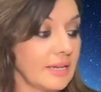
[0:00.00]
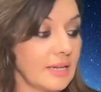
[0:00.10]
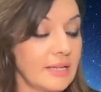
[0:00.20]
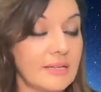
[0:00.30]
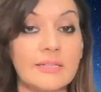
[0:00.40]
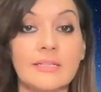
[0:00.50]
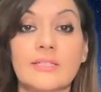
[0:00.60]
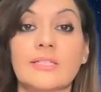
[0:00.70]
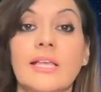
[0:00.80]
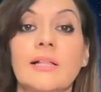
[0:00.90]
and it
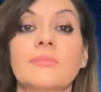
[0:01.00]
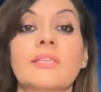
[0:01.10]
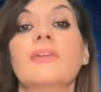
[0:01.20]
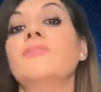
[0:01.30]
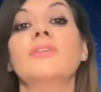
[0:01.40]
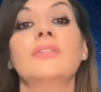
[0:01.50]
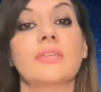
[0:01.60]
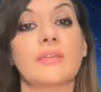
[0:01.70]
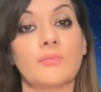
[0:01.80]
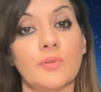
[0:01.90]
just helps
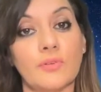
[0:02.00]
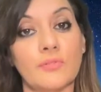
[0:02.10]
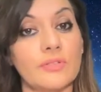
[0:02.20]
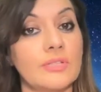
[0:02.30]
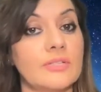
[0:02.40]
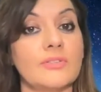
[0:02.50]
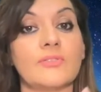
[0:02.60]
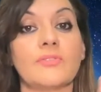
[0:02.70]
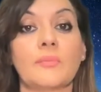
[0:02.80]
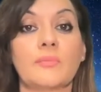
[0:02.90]
everything move to these new
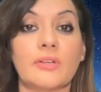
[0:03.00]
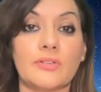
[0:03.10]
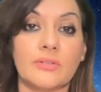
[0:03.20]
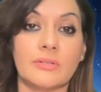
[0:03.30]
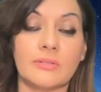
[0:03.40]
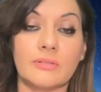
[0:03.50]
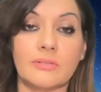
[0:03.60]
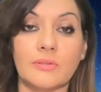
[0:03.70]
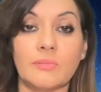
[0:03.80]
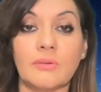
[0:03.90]
vibrations.
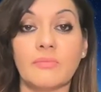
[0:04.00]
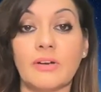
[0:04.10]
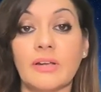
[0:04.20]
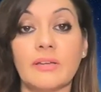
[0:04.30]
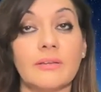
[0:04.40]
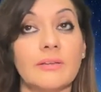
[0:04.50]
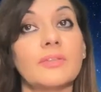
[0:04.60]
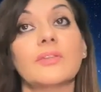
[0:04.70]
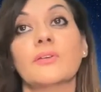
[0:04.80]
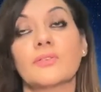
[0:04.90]
So be very,
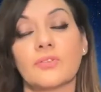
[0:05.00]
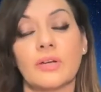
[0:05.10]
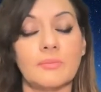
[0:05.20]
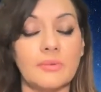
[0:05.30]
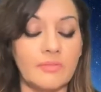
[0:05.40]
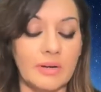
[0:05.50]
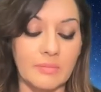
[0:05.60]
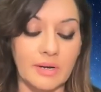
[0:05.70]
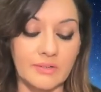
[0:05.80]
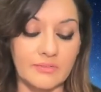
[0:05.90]
you know, try and be very
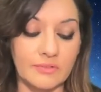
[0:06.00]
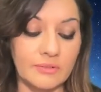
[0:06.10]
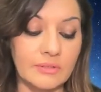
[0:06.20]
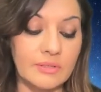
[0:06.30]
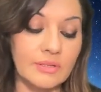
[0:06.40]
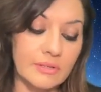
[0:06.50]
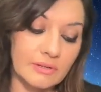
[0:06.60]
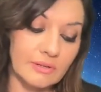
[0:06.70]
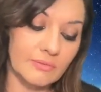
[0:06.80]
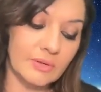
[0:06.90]
mindful
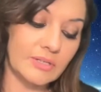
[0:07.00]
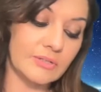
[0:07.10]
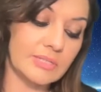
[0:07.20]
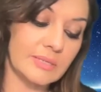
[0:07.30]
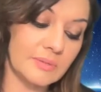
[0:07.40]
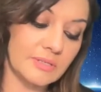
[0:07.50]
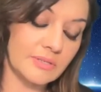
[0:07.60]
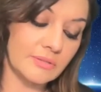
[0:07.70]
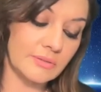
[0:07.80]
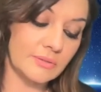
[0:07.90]
when you slip
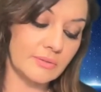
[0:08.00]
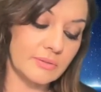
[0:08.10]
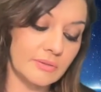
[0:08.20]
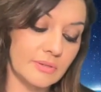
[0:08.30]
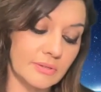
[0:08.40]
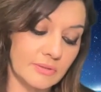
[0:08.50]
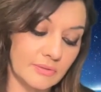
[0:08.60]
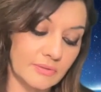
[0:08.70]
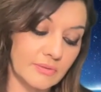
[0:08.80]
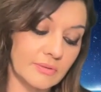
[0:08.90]
into, you
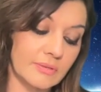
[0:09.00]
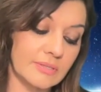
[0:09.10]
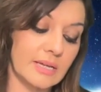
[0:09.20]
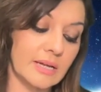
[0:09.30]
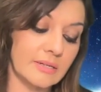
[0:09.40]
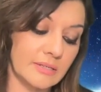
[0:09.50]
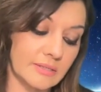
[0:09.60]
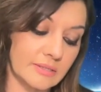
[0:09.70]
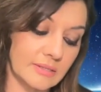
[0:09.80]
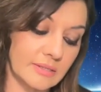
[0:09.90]
know,
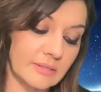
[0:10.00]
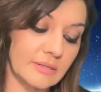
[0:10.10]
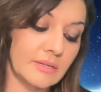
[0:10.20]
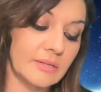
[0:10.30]
sadness and